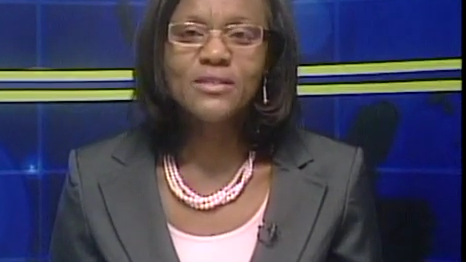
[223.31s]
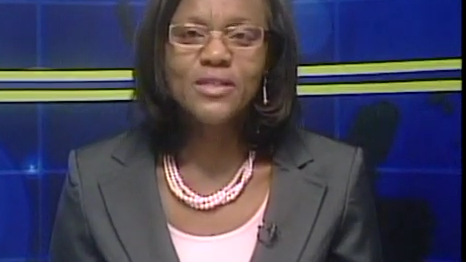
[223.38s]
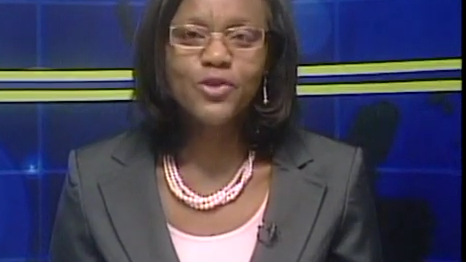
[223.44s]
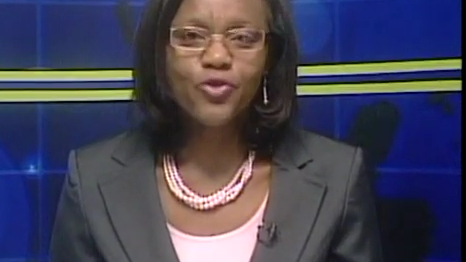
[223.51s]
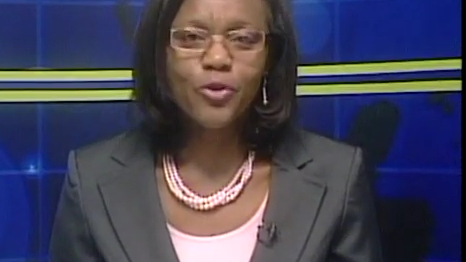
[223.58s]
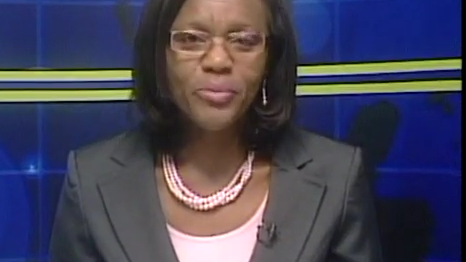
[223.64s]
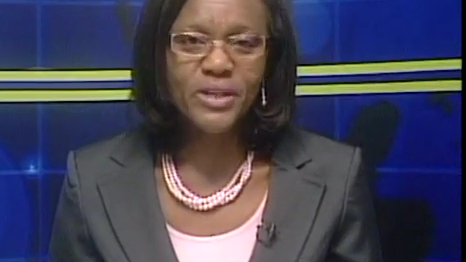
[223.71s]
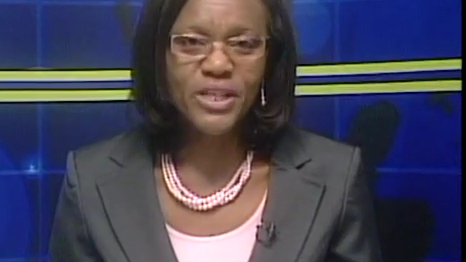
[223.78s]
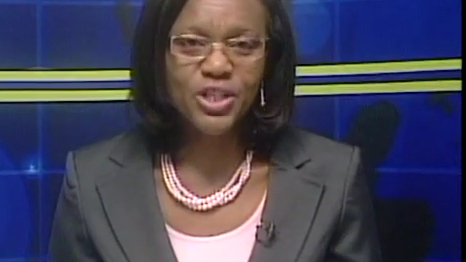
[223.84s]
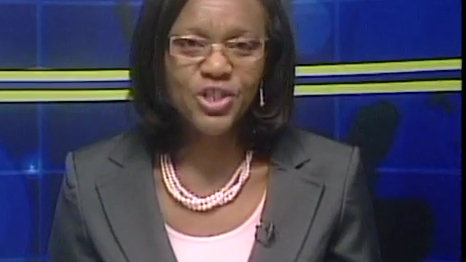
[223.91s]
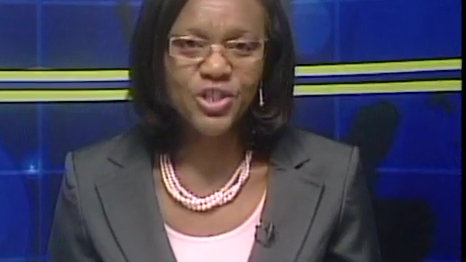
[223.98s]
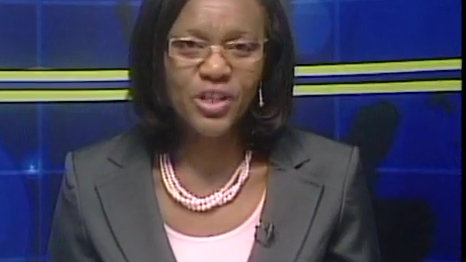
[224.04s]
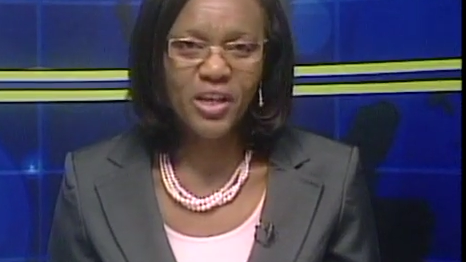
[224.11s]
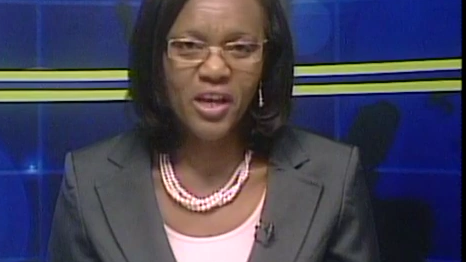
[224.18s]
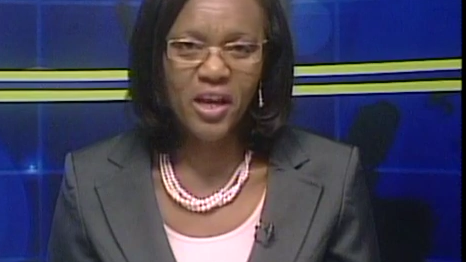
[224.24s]

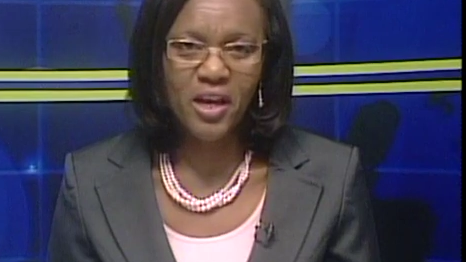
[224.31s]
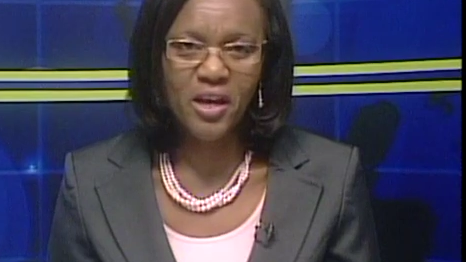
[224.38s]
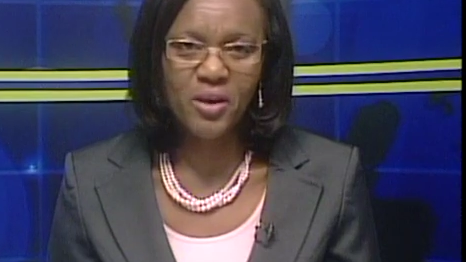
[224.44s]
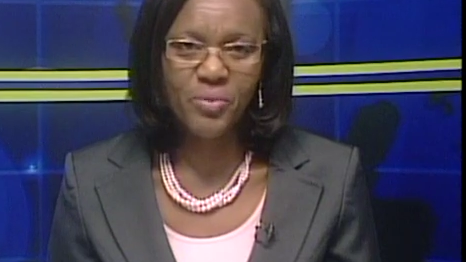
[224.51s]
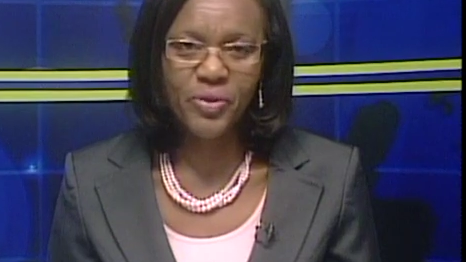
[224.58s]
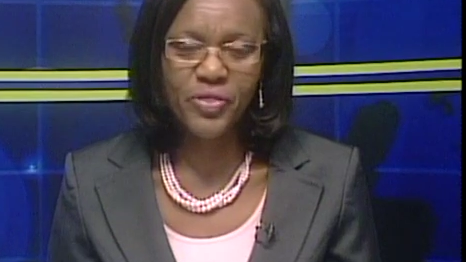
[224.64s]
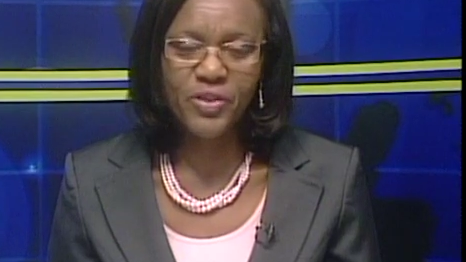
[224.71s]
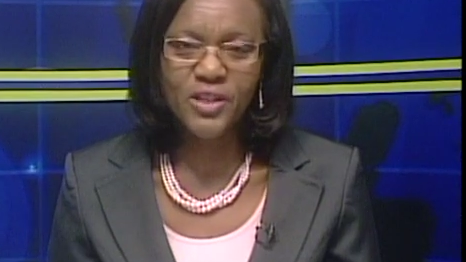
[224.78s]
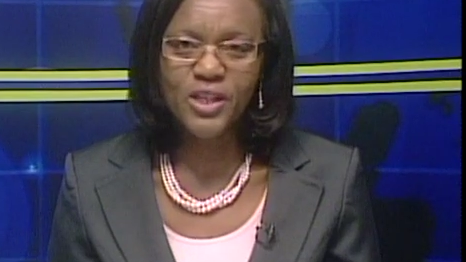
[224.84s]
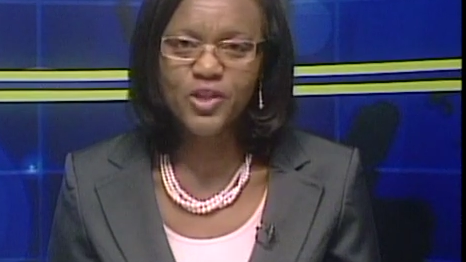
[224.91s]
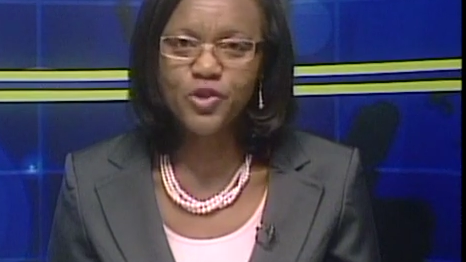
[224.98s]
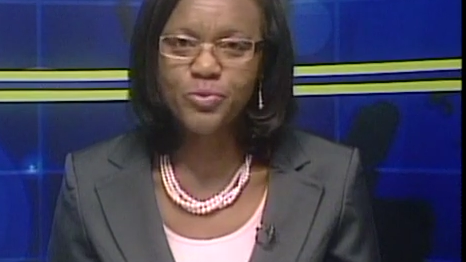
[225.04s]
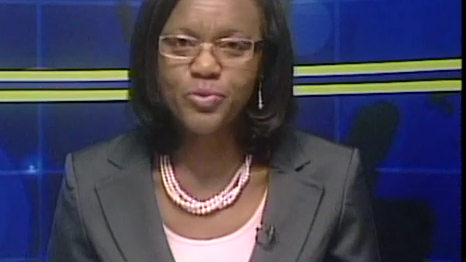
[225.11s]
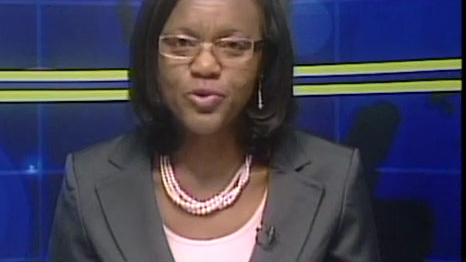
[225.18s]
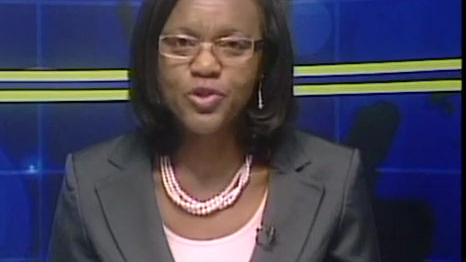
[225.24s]
discrimination here with the
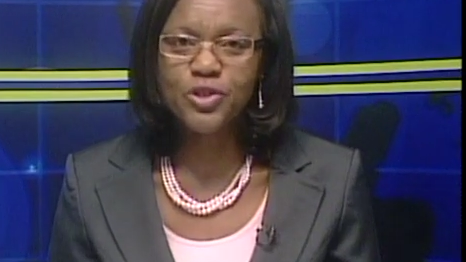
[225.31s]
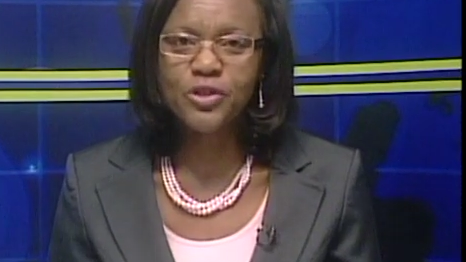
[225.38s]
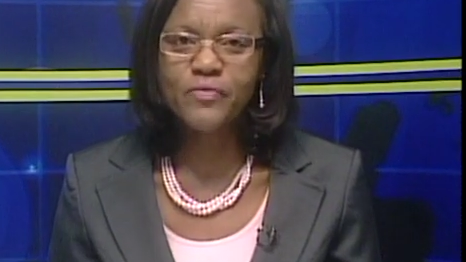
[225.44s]
distribution